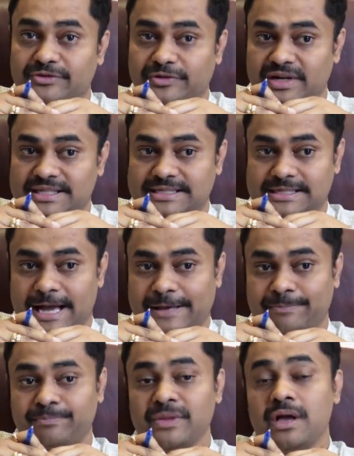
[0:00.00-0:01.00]
the first
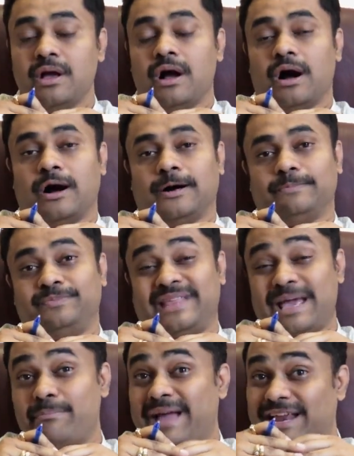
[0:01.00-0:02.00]
time,
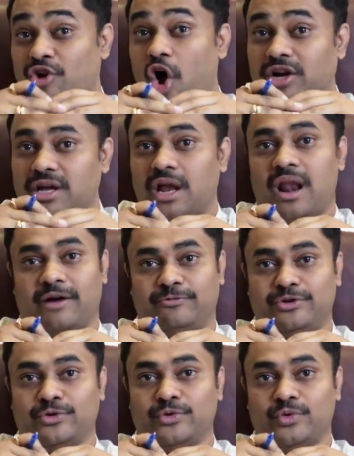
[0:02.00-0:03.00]
they may not allow
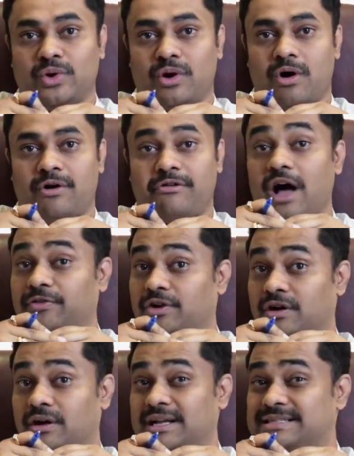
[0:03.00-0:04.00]
you, or
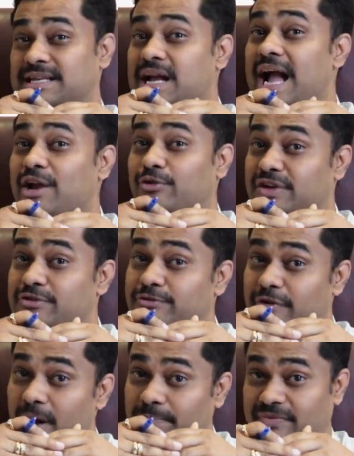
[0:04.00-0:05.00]
rather it's a kind of
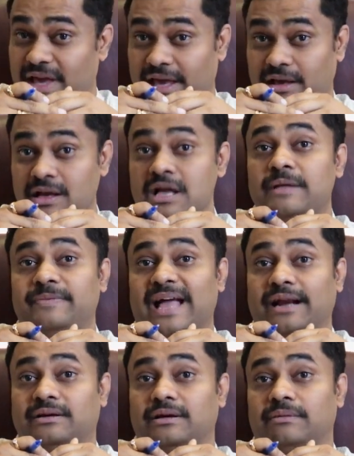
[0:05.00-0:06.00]
confirmed thing
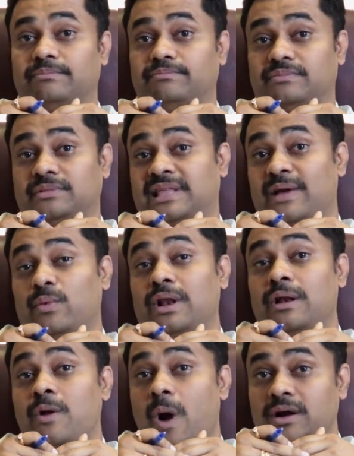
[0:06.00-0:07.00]
that they
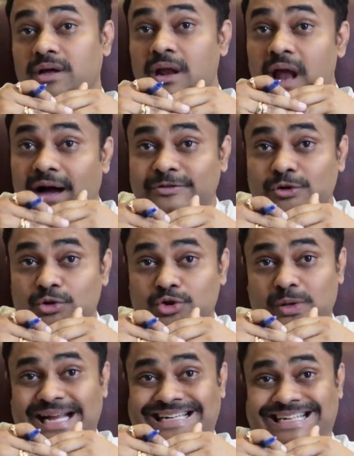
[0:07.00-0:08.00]
will not allow you
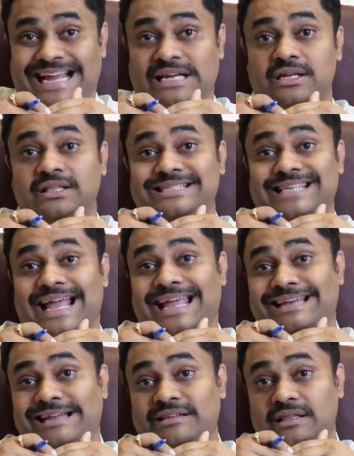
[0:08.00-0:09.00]
to attend the
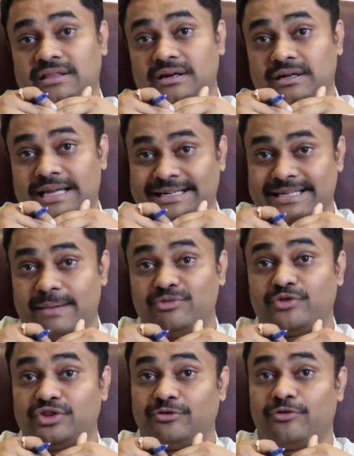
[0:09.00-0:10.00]
second and the third attempt
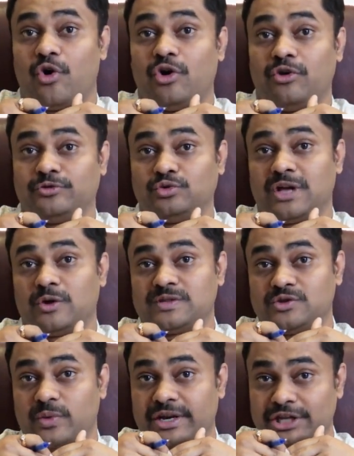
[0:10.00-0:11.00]
for the fall of
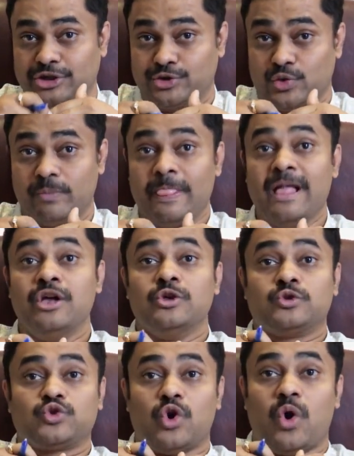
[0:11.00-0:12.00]
2022.
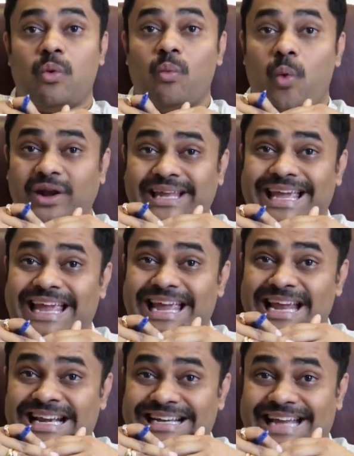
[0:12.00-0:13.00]
So what he
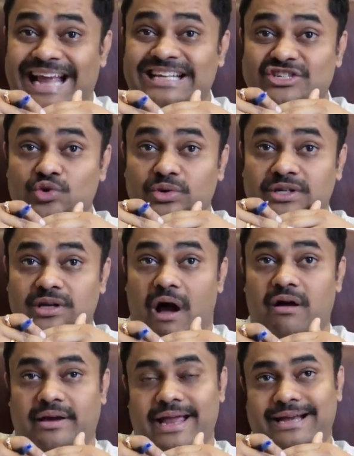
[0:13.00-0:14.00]
intends to
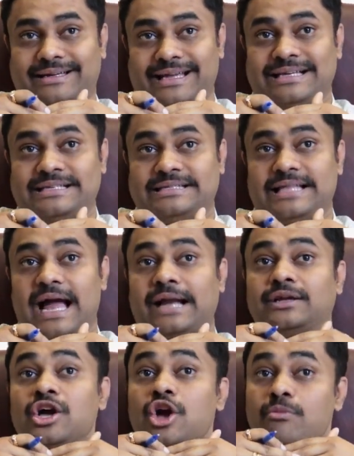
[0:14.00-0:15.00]
target is
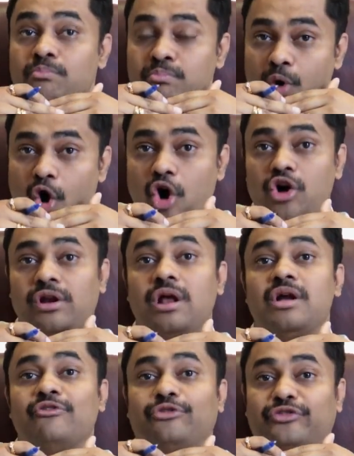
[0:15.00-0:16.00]
that more
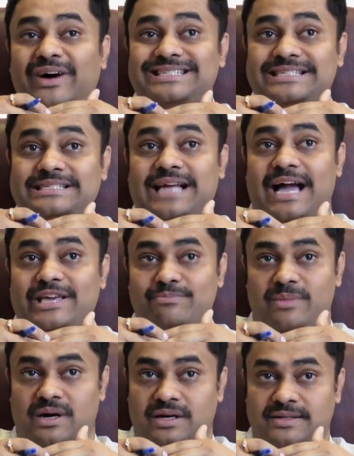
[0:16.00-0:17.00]
first
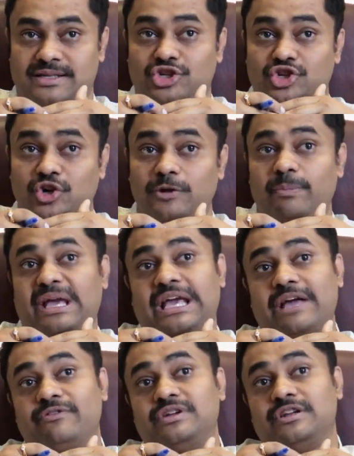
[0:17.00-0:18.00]
timers should be
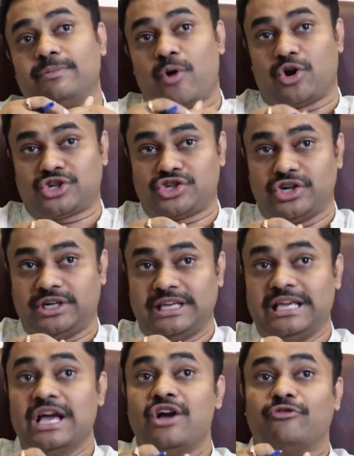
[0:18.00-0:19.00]
given an
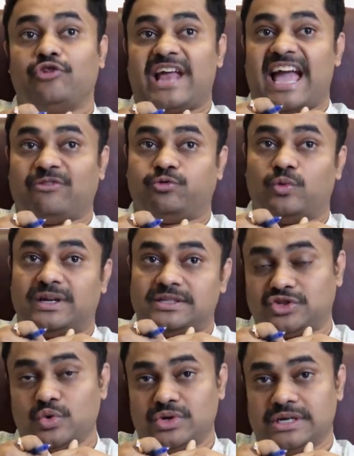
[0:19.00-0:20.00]
opportunity for F1
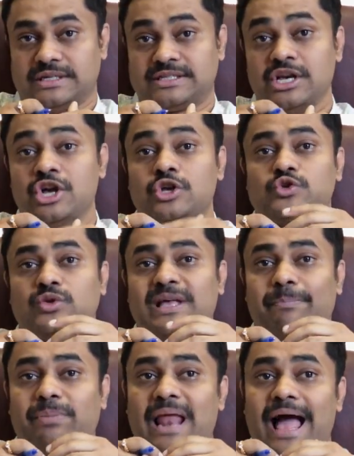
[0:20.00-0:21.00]
students. So they
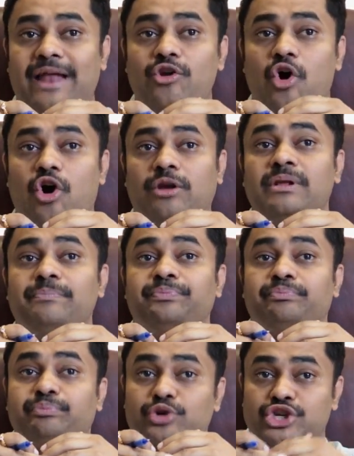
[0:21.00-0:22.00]
plan on
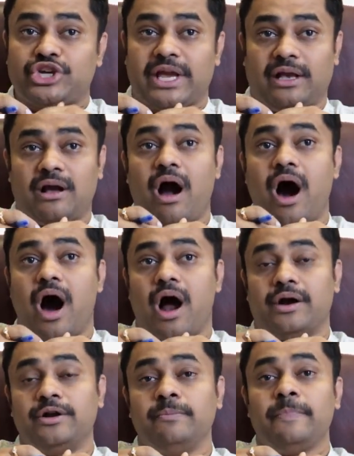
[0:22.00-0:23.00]
pushing
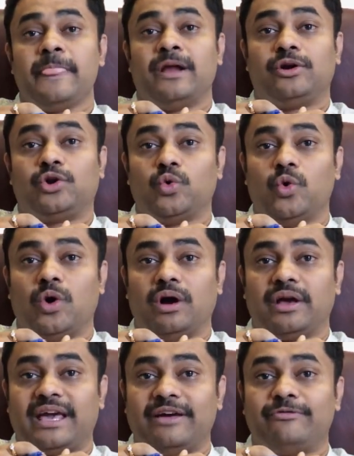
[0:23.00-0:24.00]
hard
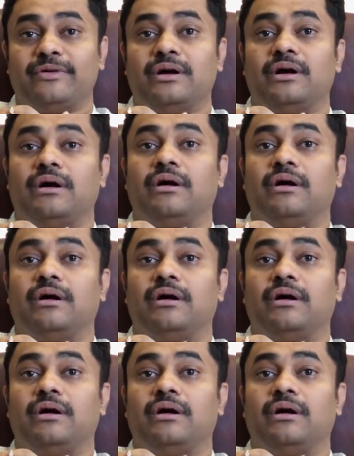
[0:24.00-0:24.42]
to give